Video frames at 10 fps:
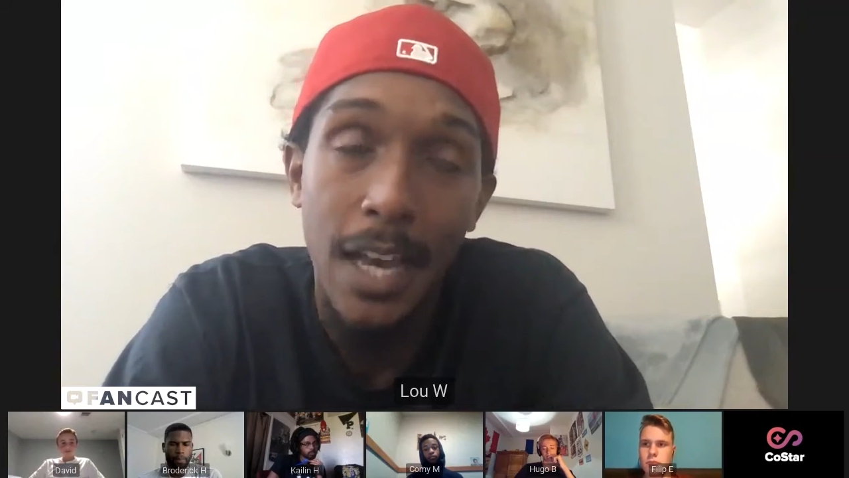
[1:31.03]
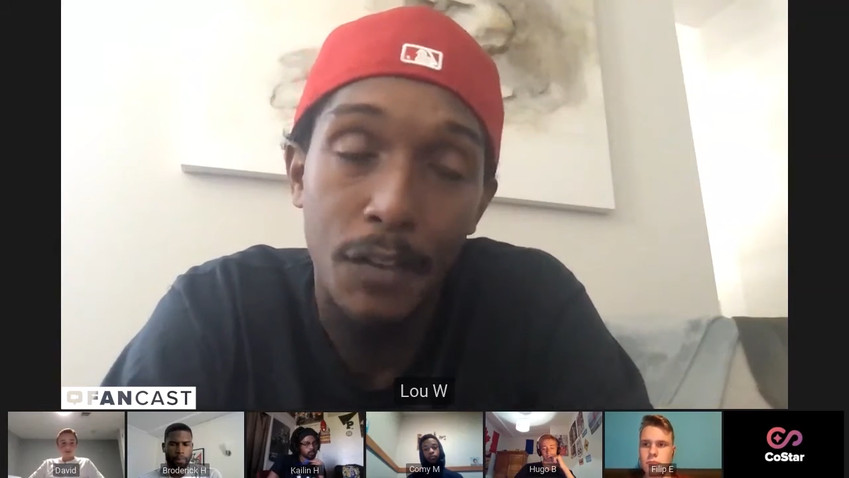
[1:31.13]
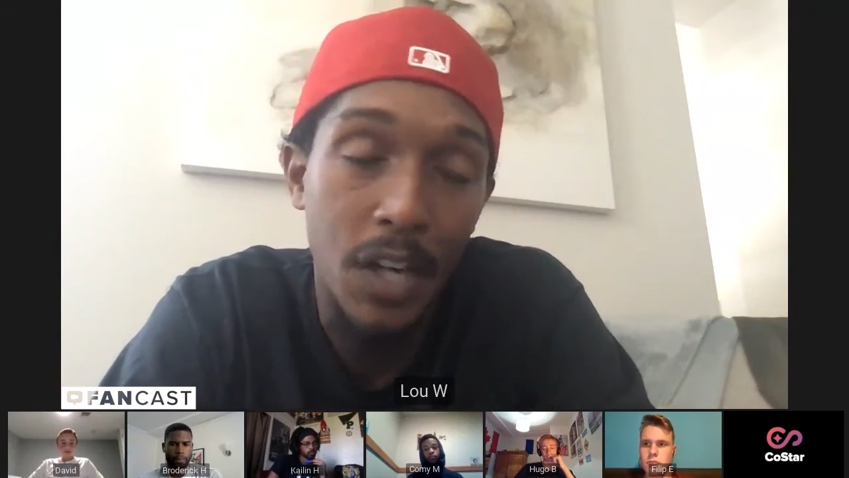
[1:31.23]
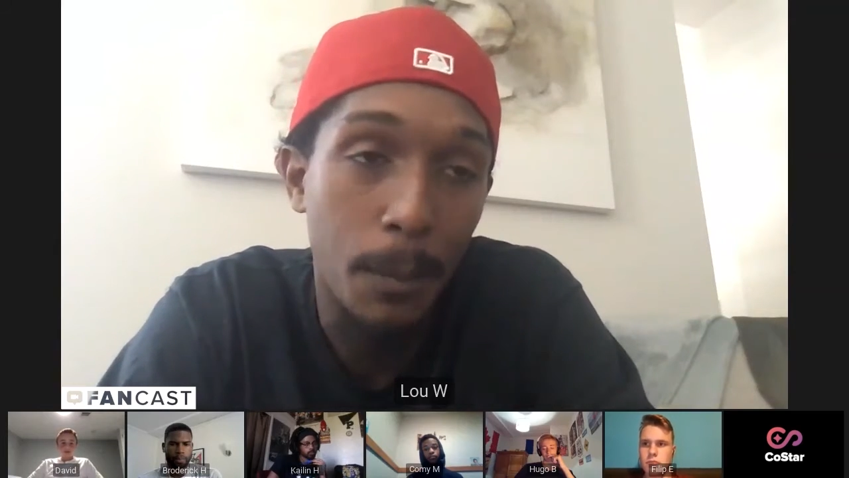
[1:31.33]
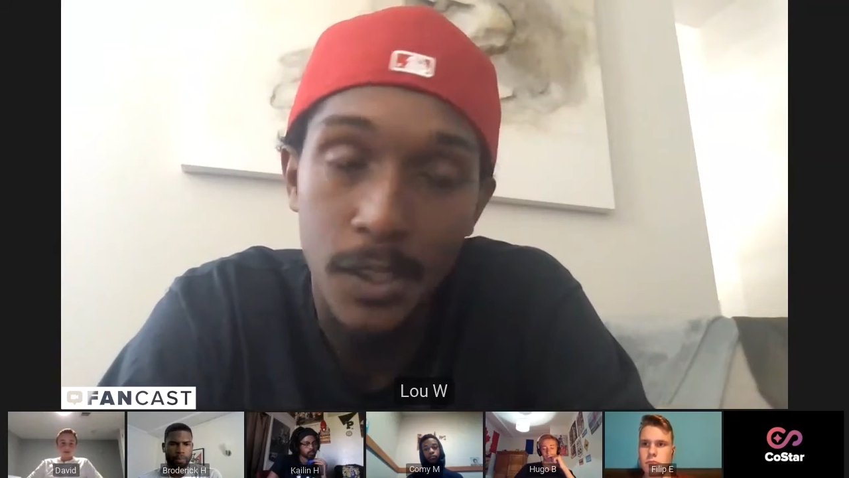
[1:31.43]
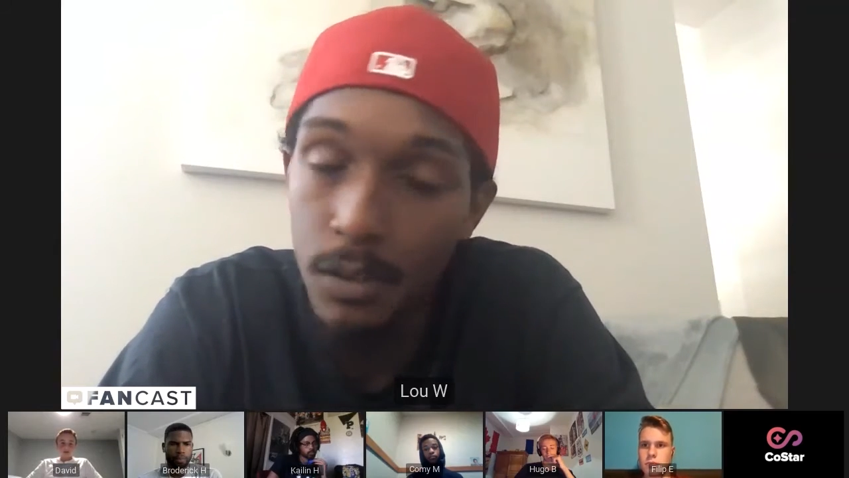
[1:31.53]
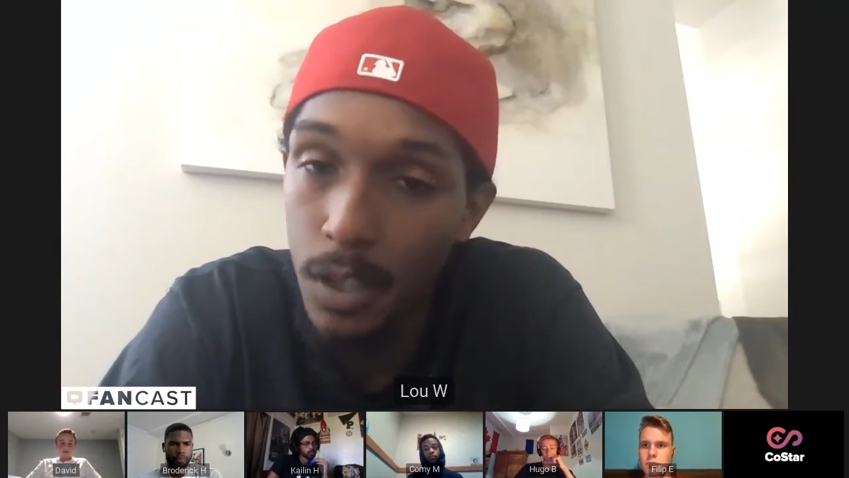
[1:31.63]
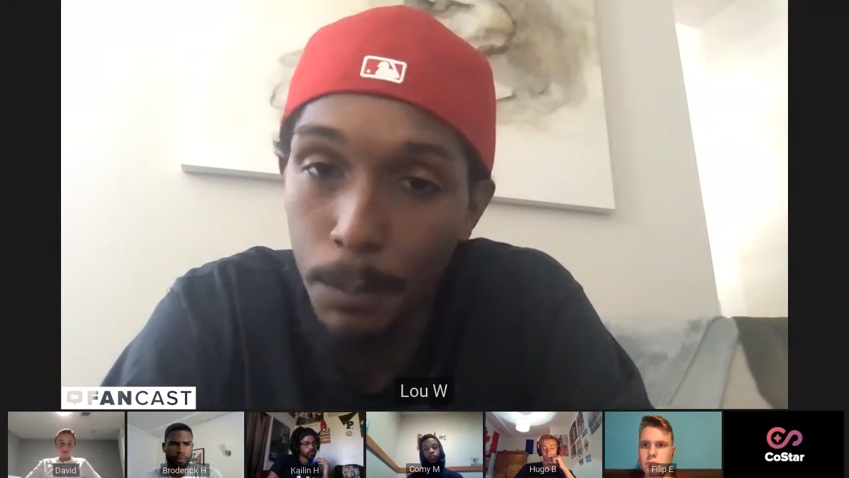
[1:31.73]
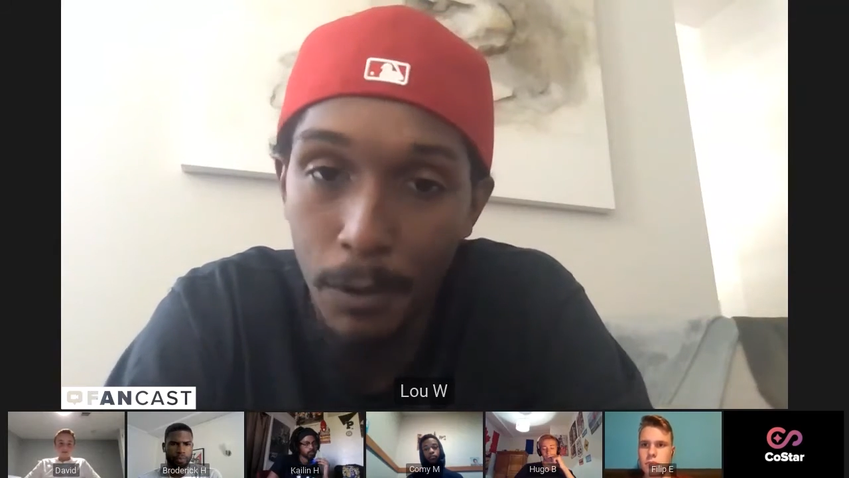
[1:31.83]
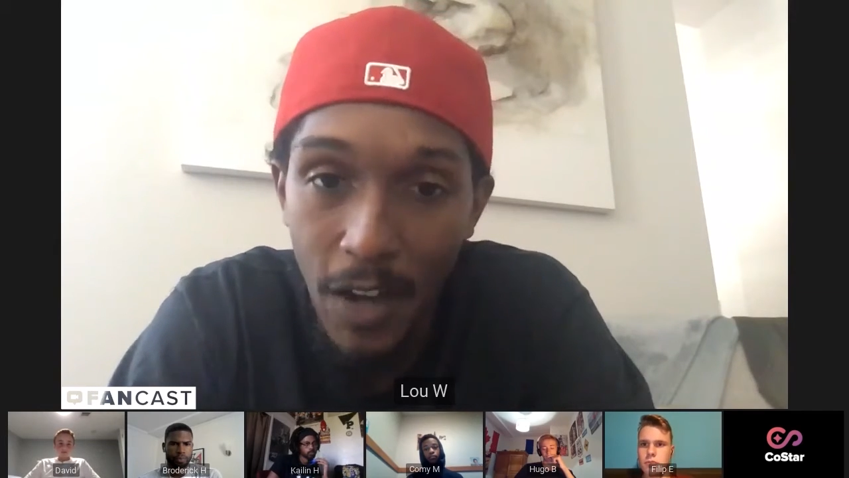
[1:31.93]
to have an
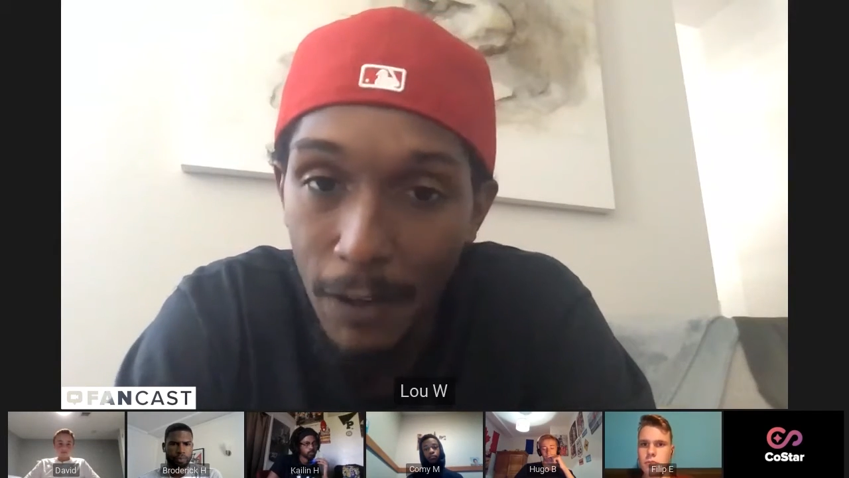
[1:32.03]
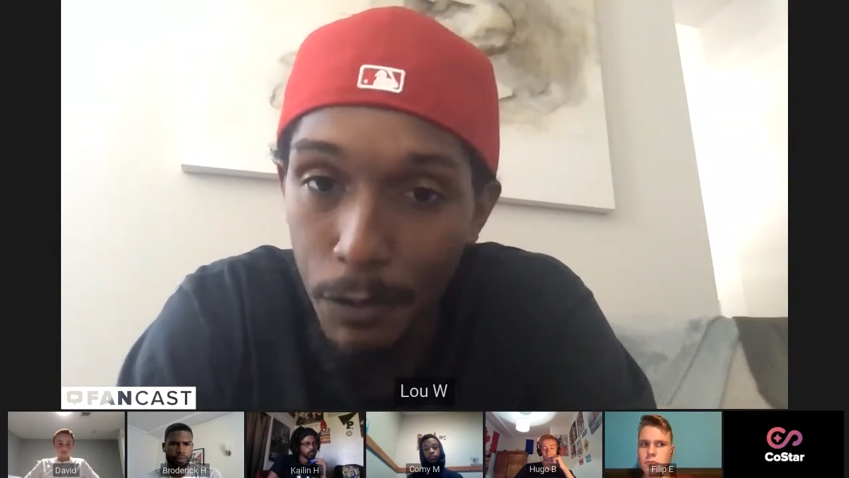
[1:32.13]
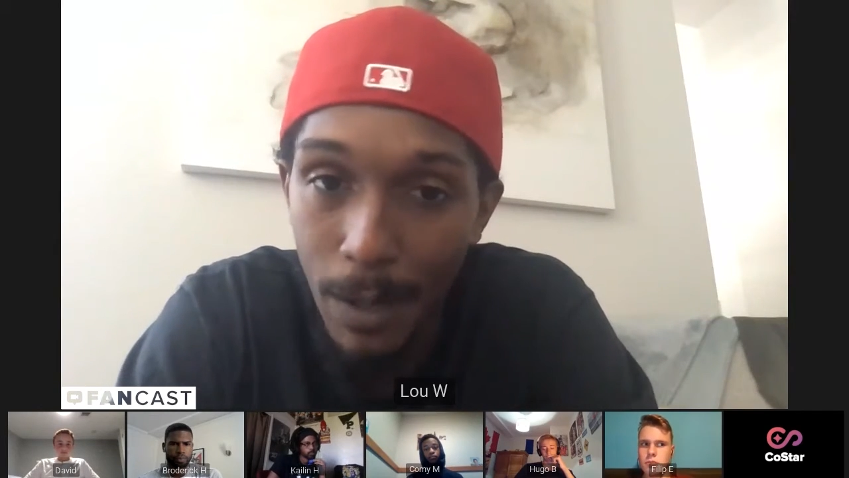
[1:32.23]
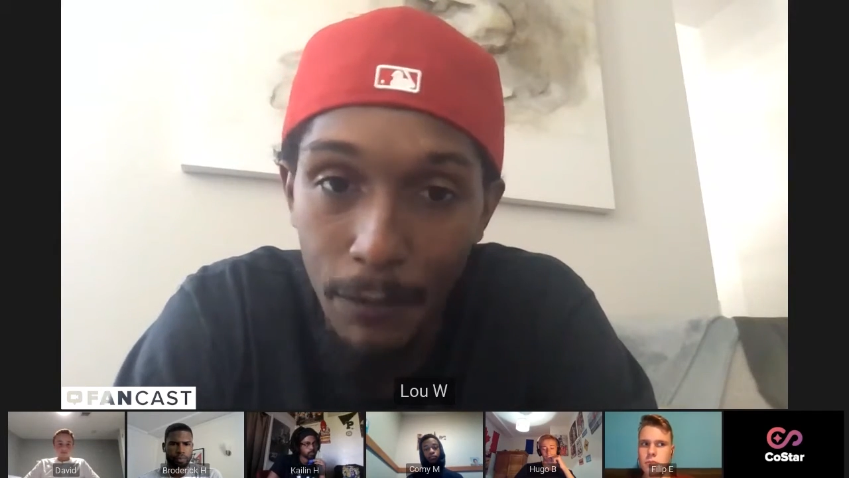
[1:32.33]
opportunity to provide